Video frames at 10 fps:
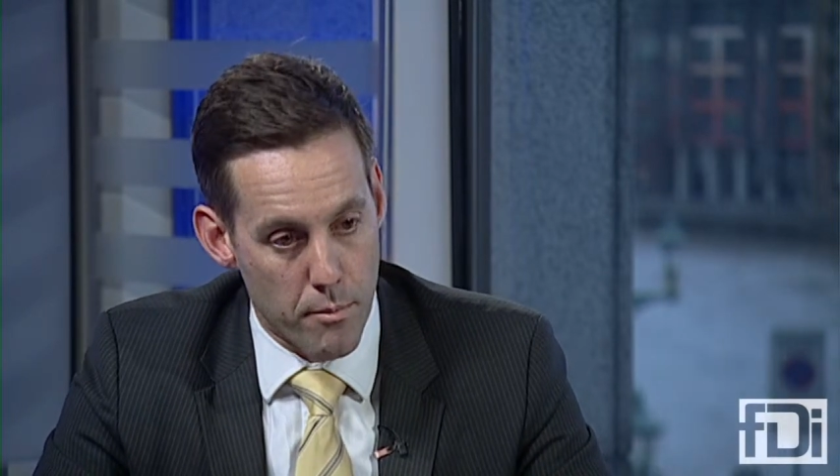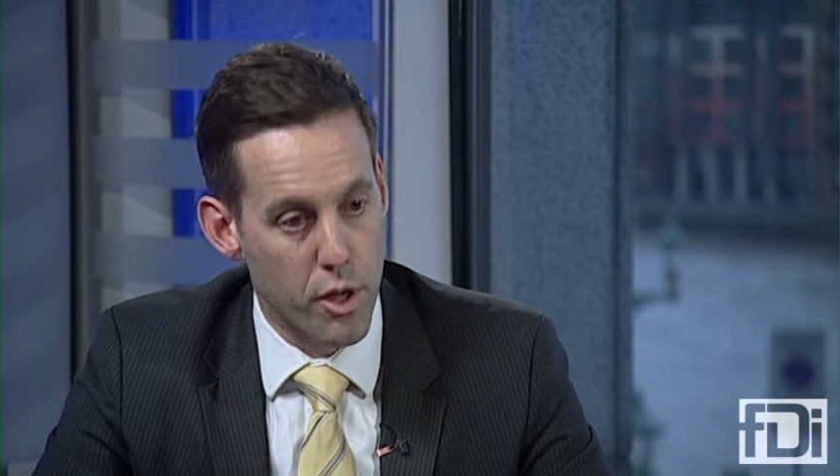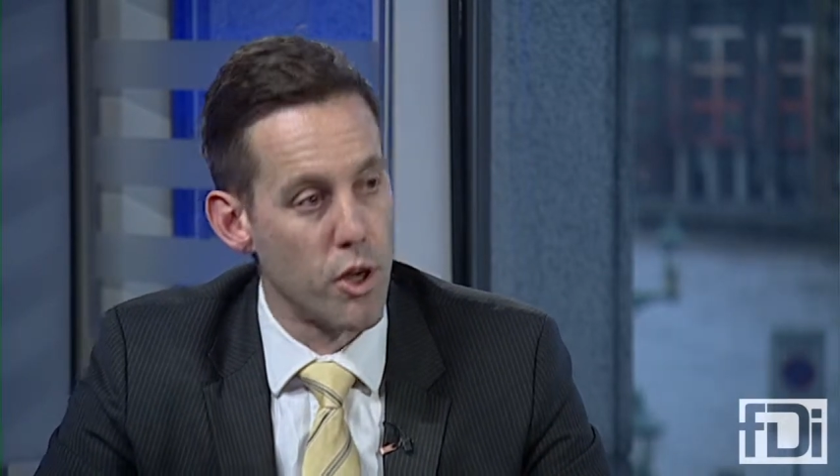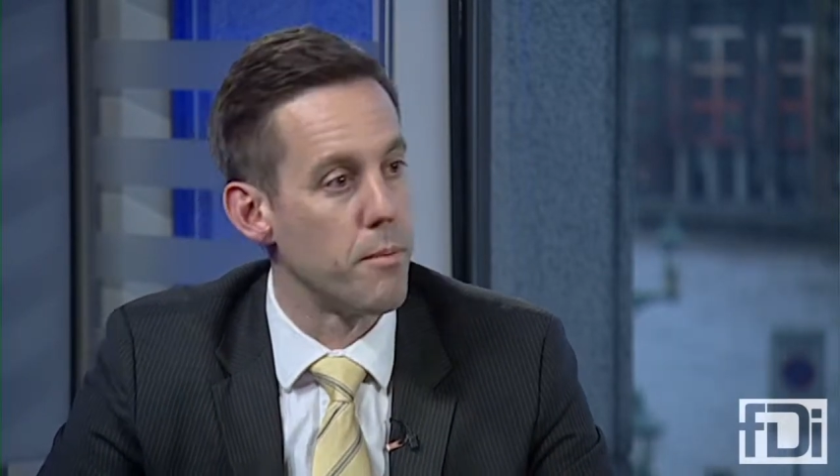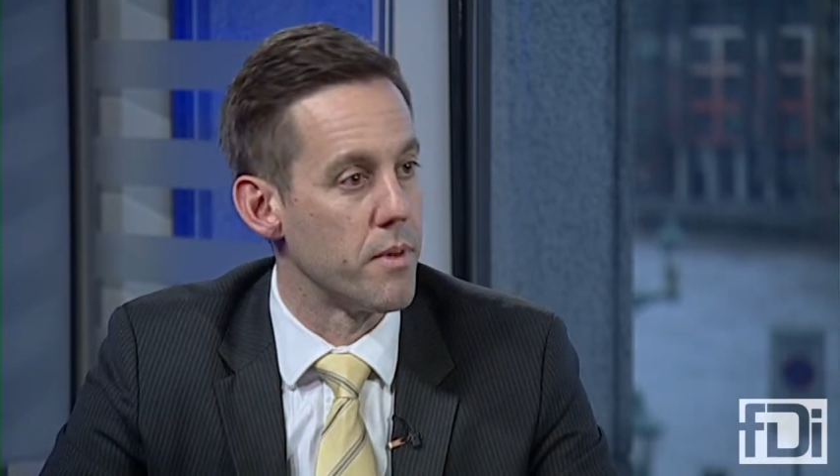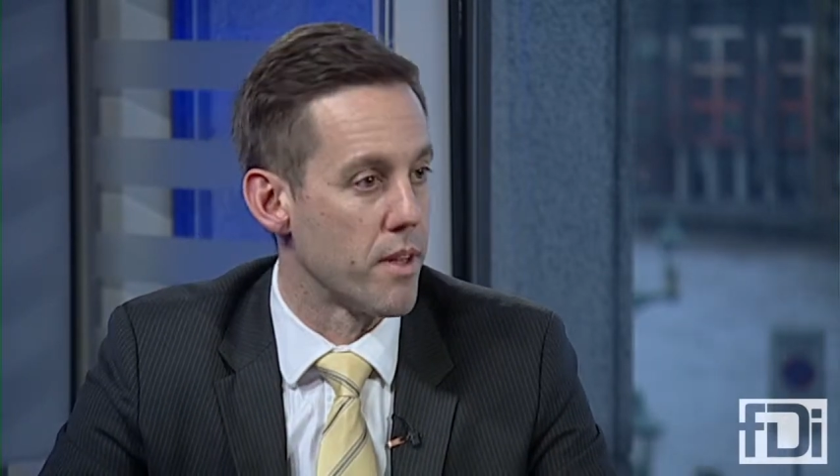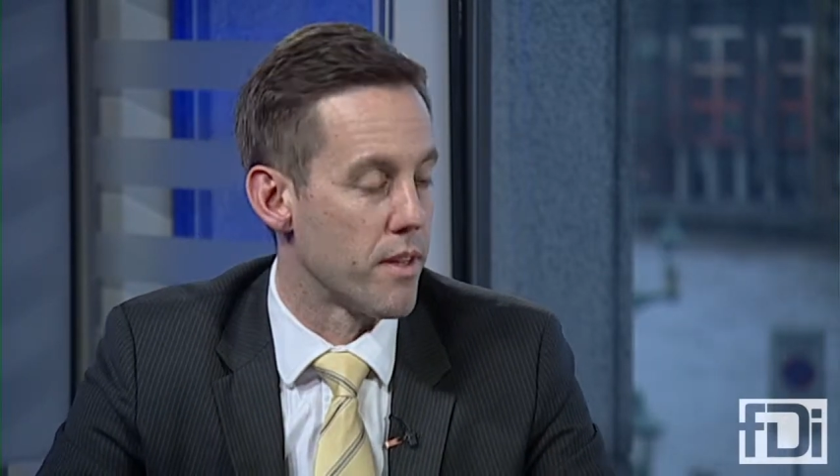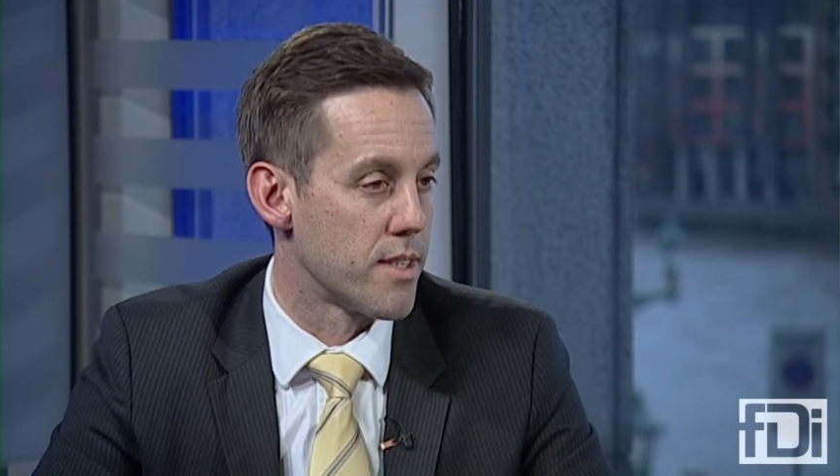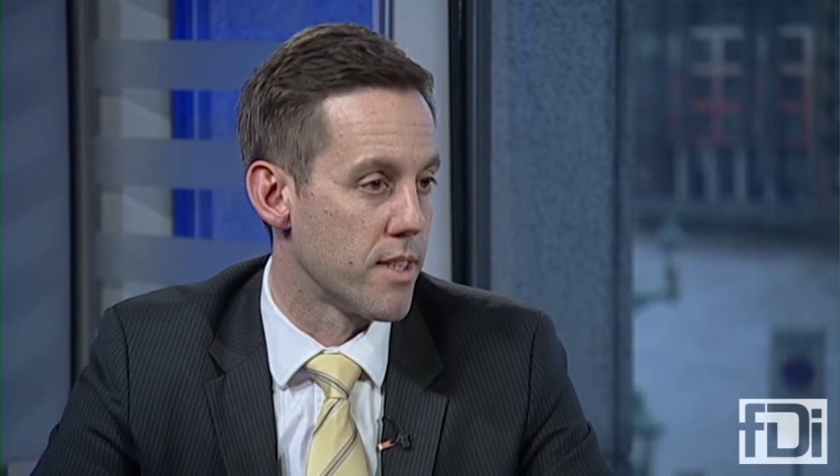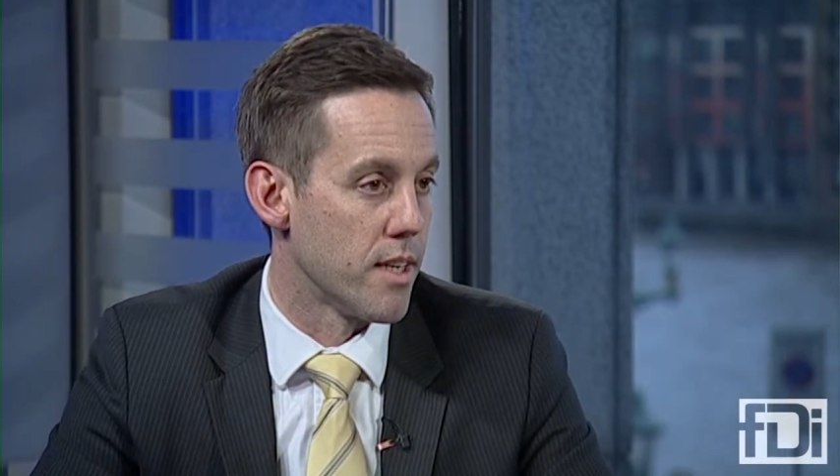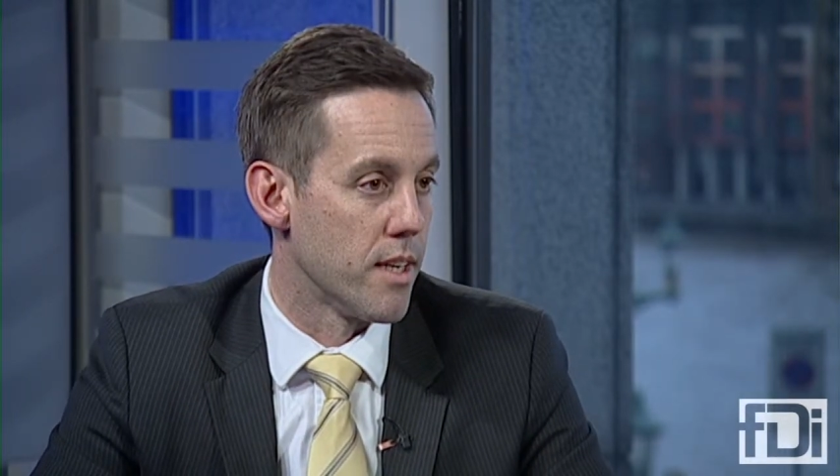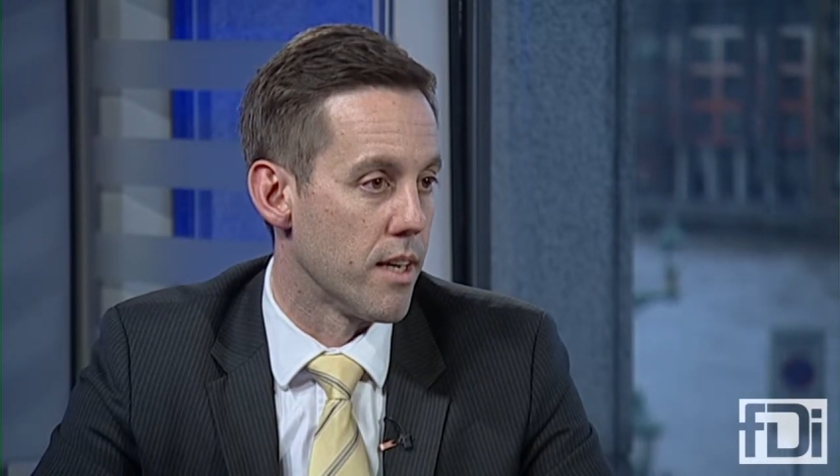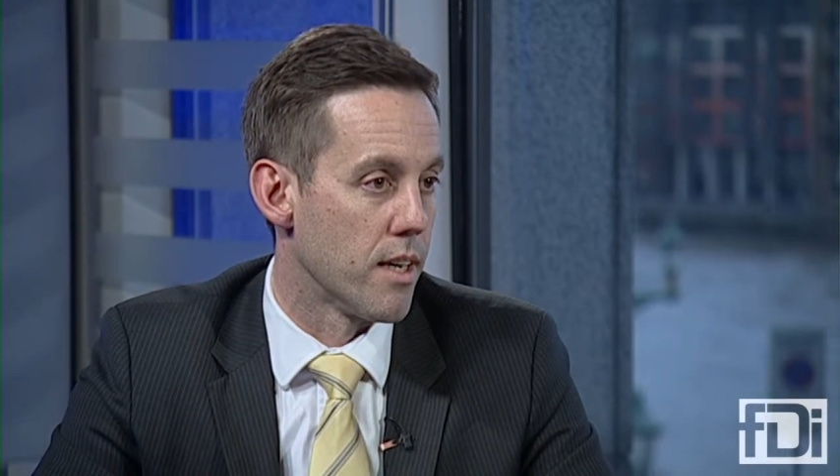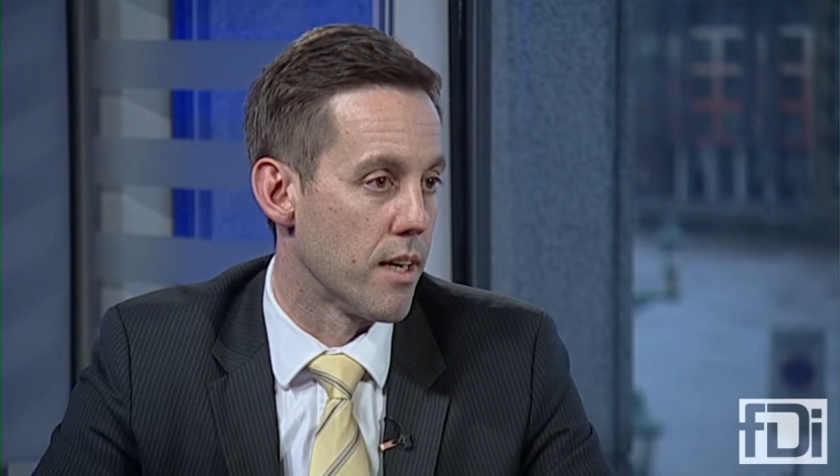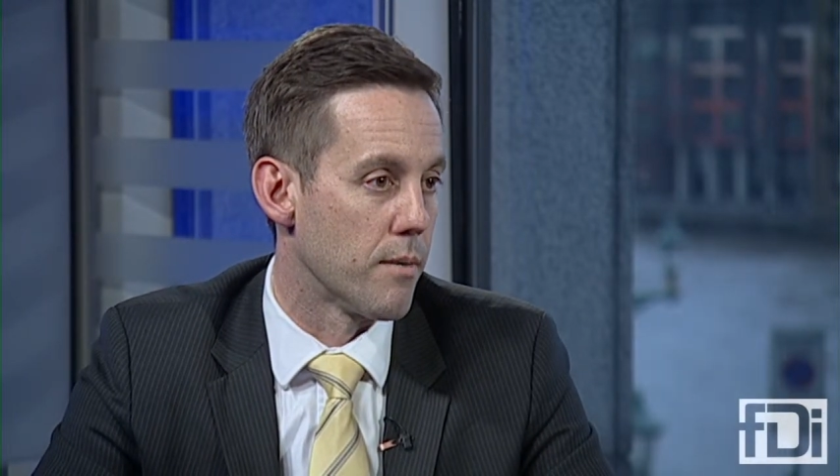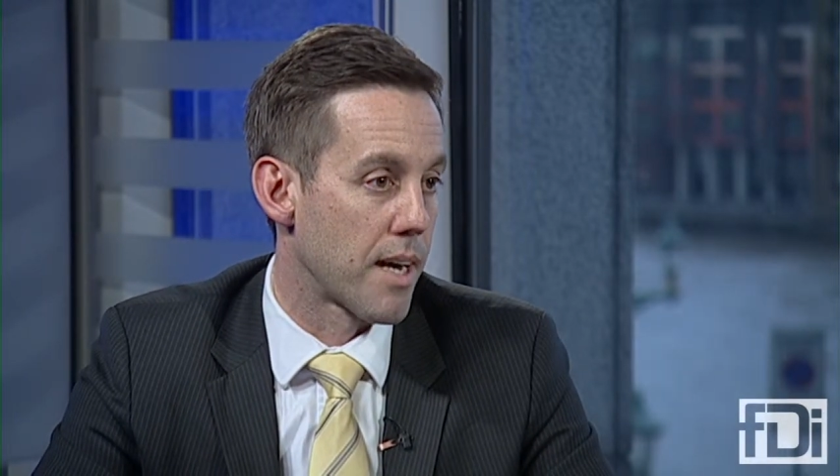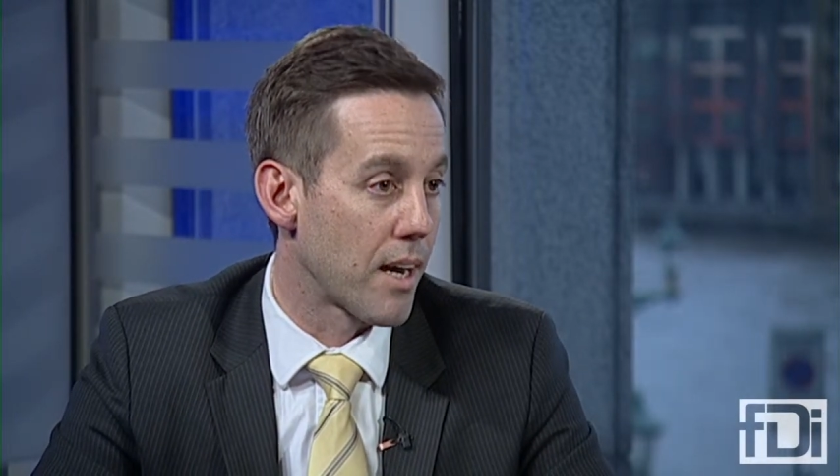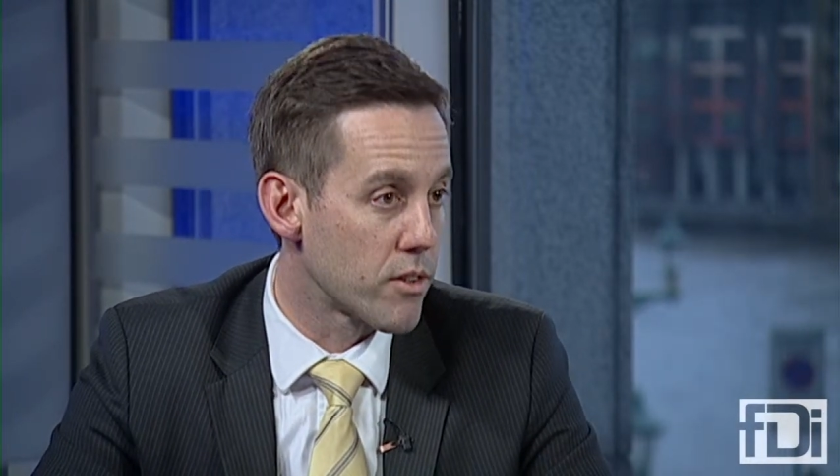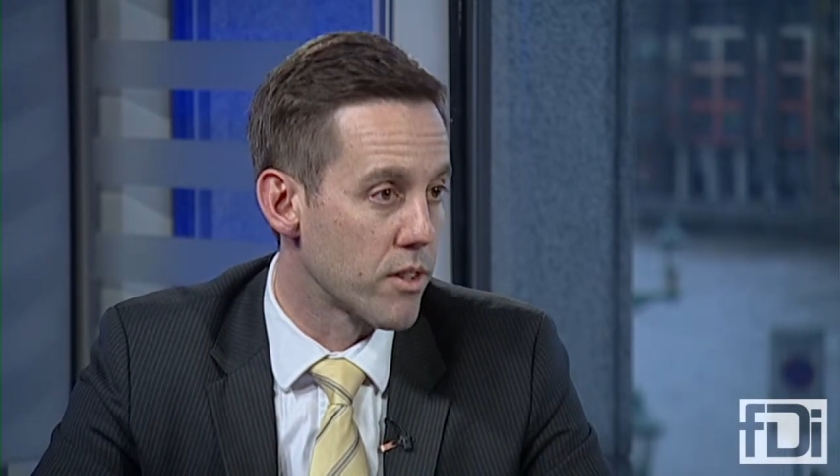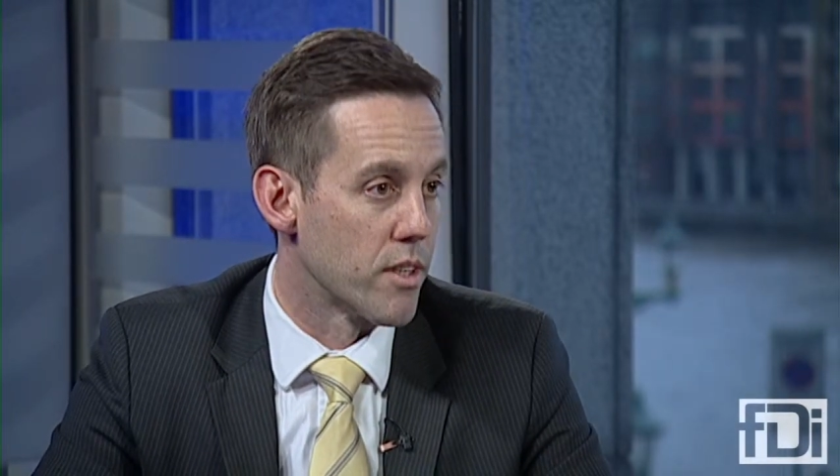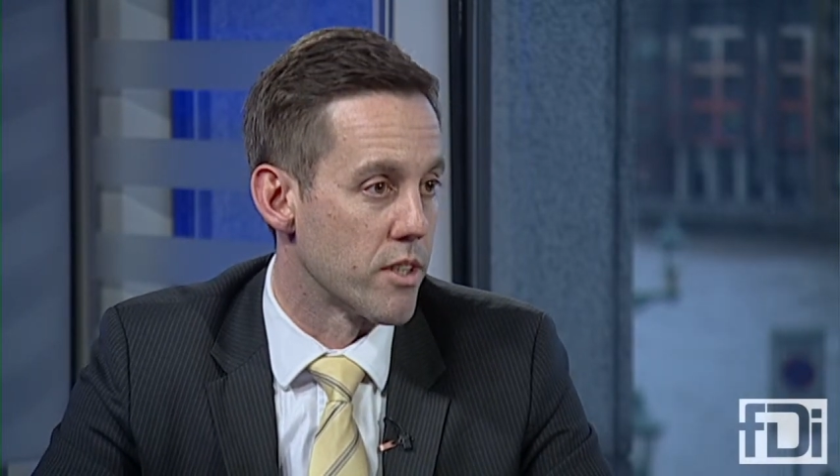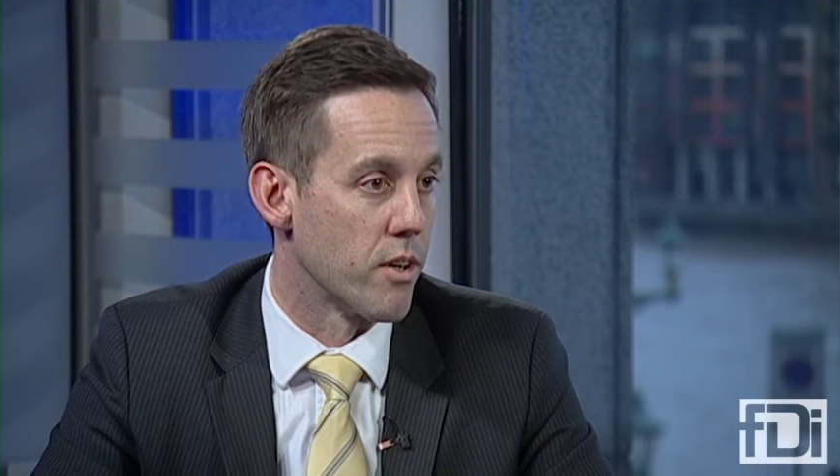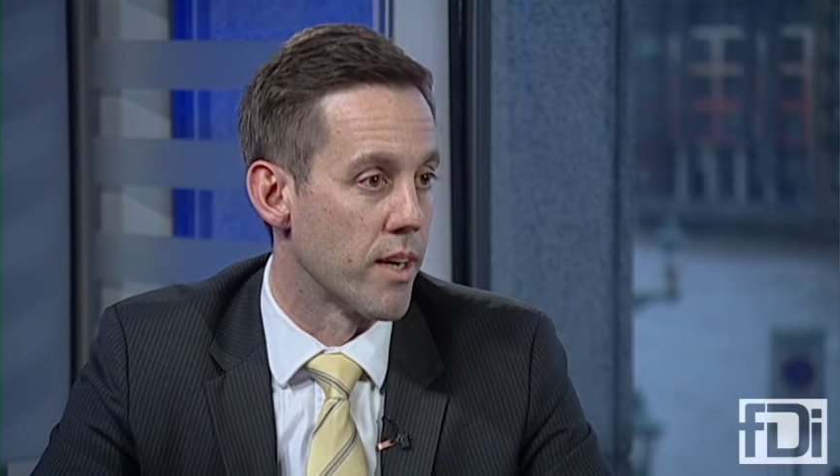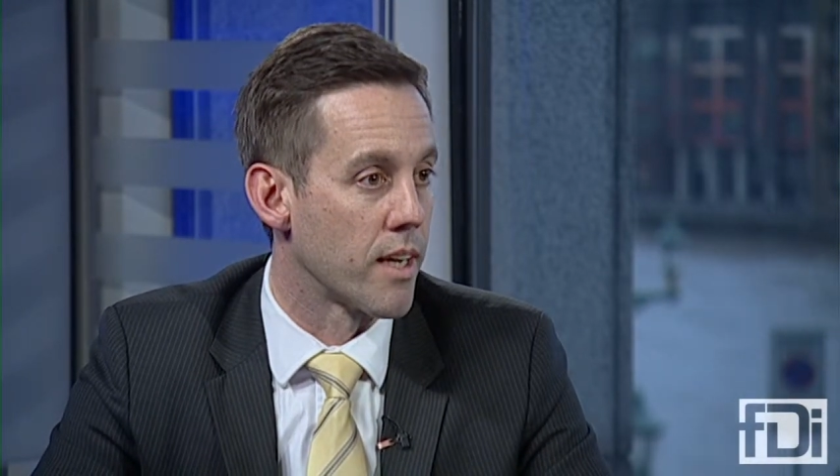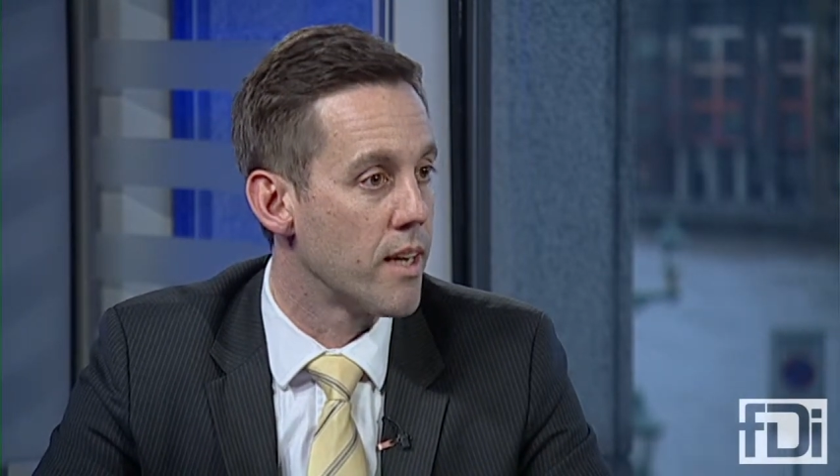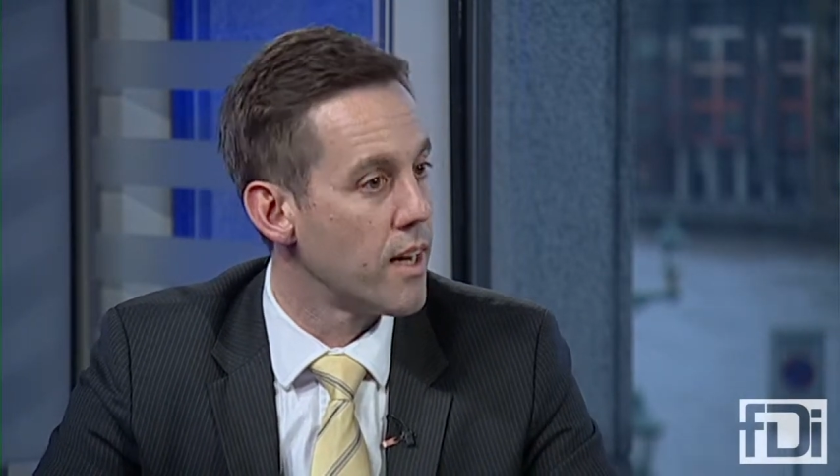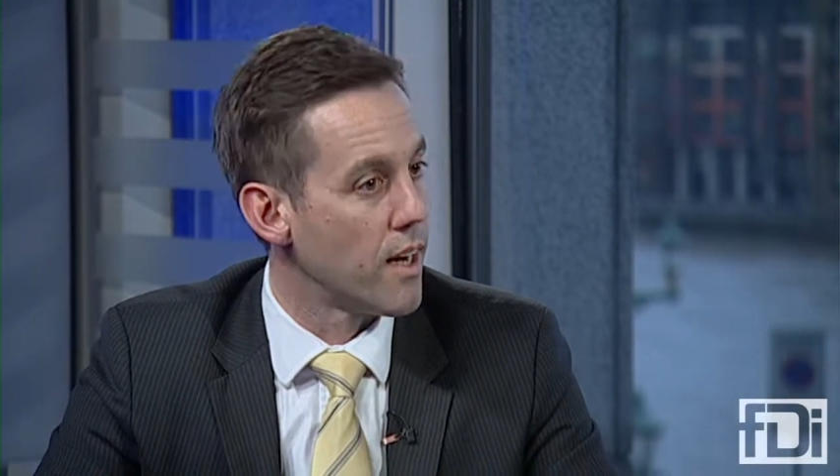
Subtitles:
procurement that the city council is doing,